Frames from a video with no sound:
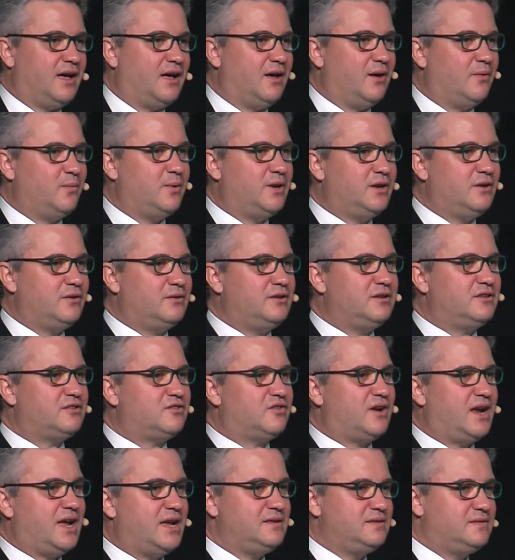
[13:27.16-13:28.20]
We know the
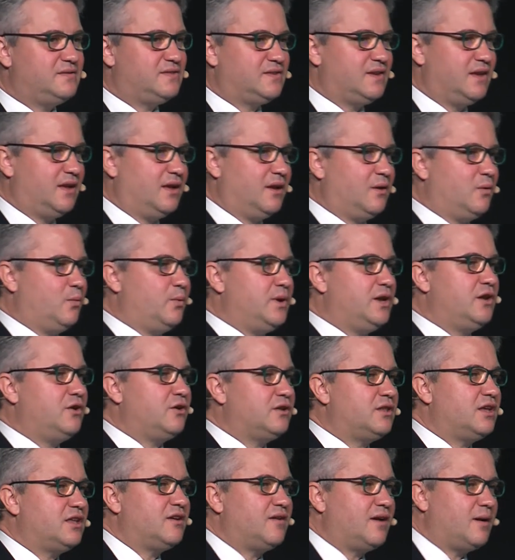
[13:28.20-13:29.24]
trends. We know
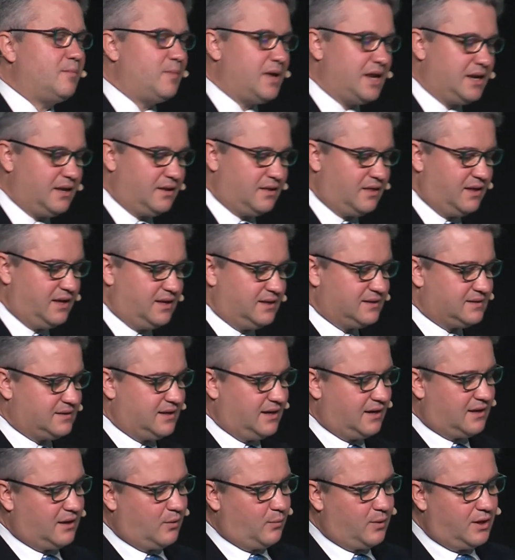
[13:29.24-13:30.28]
that there are many things
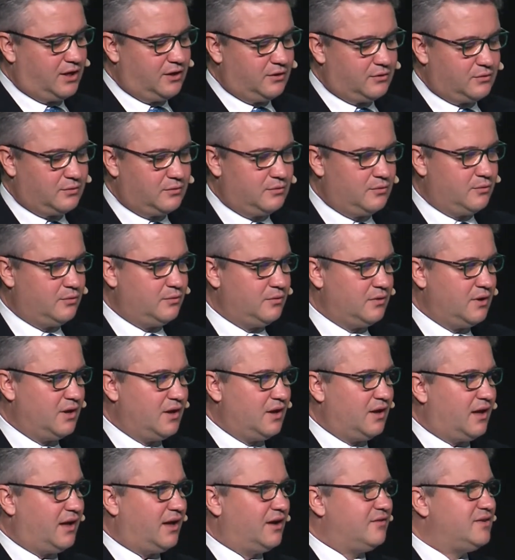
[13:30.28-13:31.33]
there that we need to do.
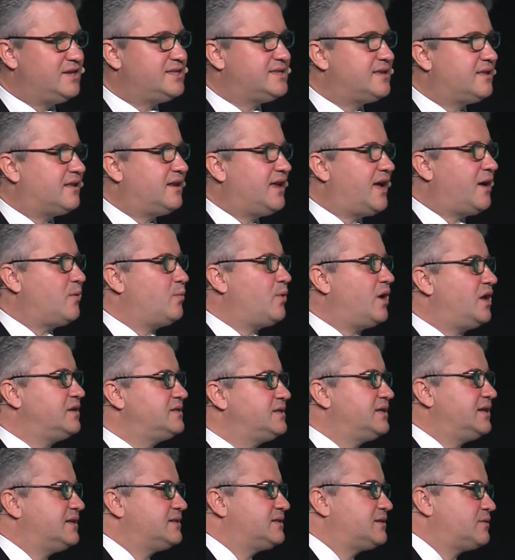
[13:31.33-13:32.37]
Recently, I was
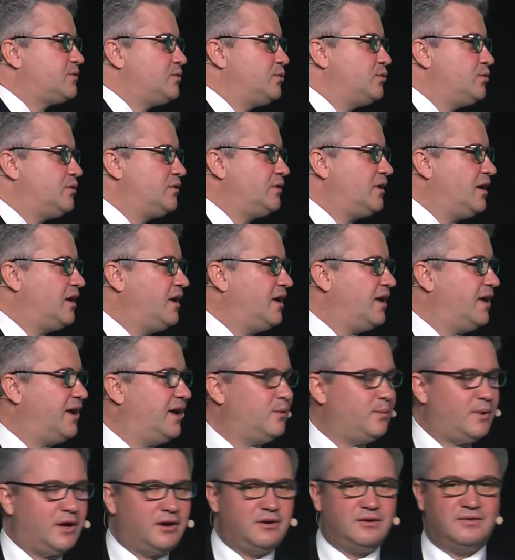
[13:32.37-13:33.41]
in a school, and
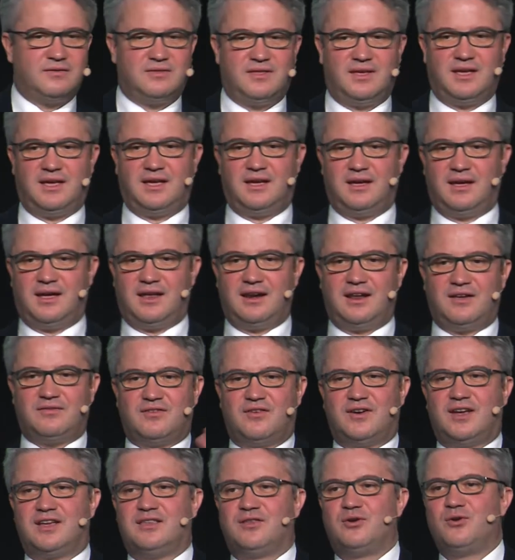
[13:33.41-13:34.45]
after
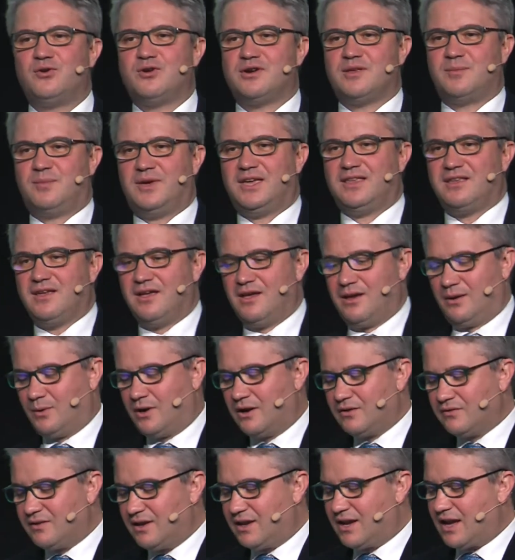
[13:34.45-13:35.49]
I talked a bit, one
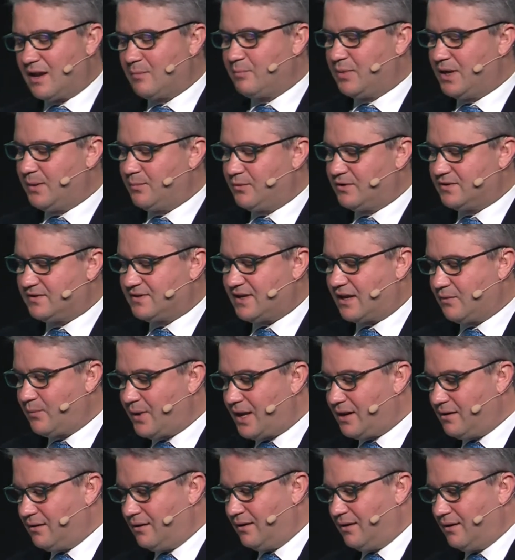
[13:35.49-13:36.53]
of the young people said,
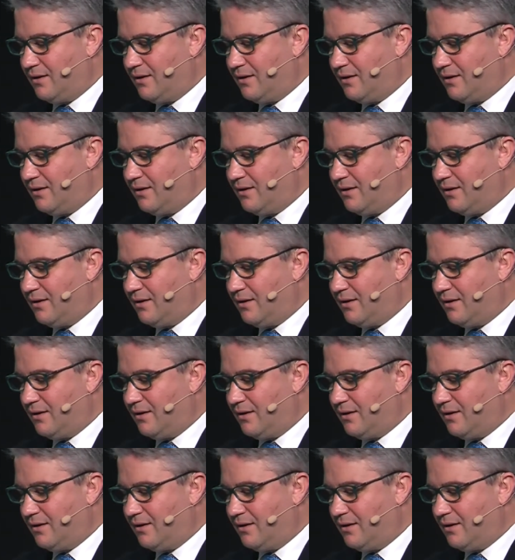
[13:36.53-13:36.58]
well,